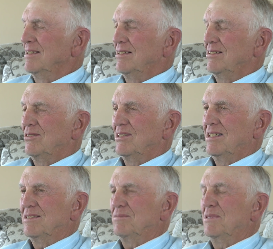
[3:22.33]
when
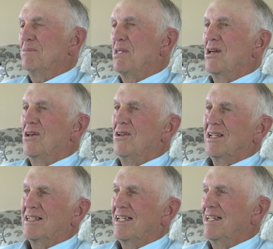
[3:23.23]
I was in my
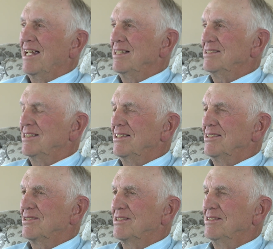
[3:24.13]
early teenage
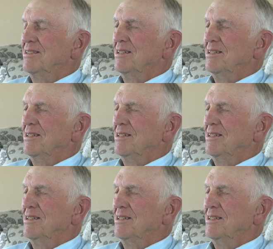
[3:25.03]
years,